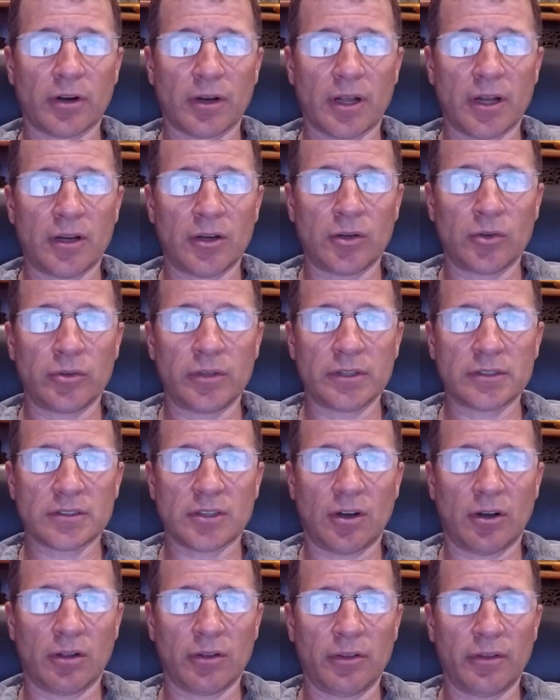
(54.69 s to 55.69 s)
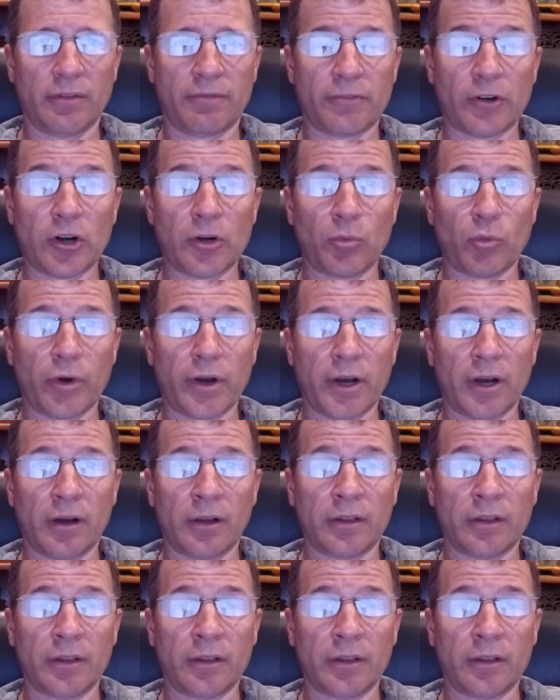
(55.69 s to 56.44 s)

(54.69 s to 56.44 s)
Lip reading: code that's called the firmware,